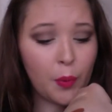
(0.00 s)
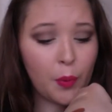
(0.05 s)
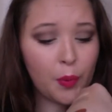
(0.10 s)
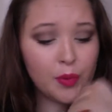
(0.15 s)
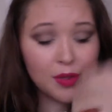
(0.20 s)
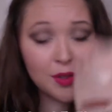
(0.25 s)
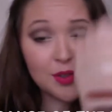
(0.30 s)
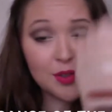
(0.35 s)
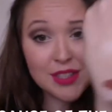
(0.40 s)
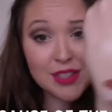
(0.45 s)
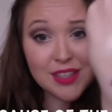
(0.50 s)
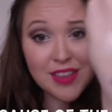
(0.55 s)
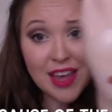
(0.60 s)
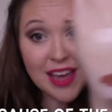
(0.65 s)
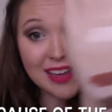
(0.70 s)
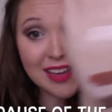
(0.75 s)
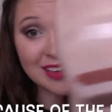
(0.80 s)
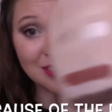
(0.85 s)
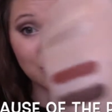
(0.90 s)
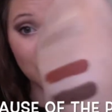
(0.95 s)
Do you see
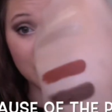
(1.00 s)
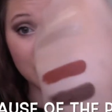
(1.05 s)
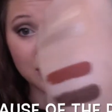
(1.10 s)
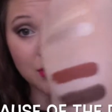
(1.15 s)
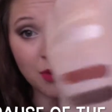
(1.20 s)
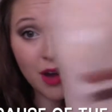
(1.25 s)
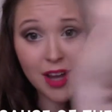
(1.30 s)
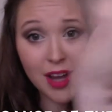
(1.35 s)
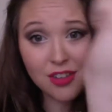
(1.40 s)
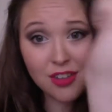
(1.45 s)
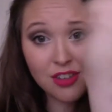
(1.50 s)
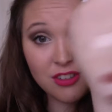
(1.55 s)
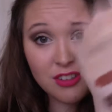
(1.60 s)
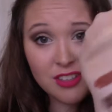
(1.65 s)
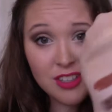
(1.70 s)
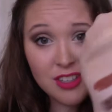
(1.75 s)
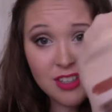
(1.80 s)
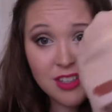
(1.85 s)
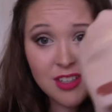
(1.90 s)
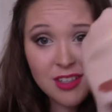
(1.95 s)
that? One swatch.
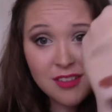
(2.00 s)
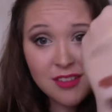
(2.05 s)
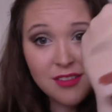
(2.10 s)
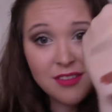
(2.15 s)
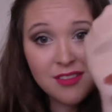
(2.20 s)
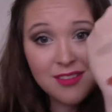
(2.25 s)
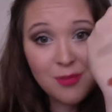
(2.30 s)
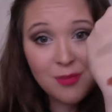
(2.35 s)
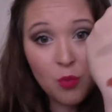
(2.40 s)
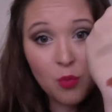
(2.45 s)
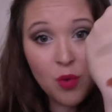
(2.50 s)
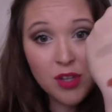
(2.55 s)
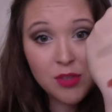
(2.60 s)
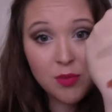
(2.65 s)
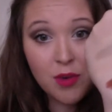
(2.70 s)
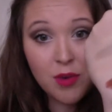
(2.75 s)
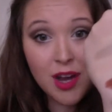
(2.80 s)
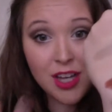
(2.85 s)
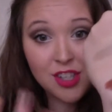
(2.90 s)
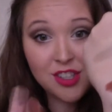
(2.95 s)
One
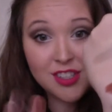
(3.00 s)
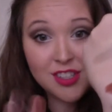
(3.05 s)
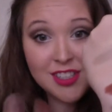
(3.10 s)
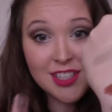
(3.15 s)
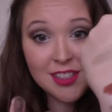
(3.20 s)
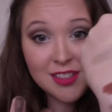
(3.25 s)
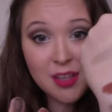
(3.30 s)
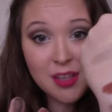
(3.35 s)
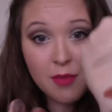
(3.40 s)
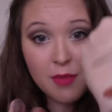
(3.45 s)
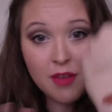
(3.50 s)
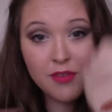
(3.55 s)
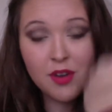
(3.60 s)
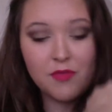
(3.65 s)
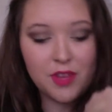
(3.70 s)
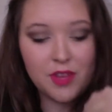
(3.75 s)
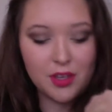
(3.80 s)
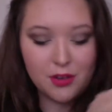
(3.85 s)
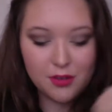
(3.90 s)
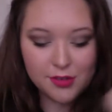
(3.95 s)
swatch. Still some left on
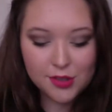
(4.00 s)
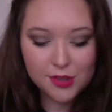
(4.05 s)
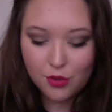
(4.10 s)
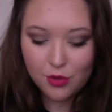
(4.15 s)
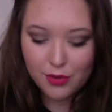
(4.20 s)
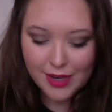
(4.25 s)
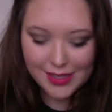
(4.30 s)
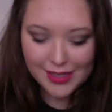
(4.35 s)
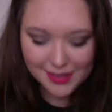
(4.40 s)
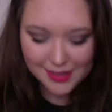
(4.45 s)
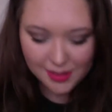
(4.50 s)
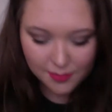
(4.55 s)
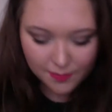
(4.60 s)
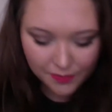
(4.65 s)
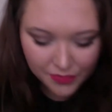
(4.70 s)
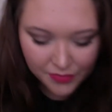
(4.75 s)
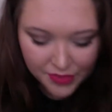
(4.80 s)
fingers. Crazy.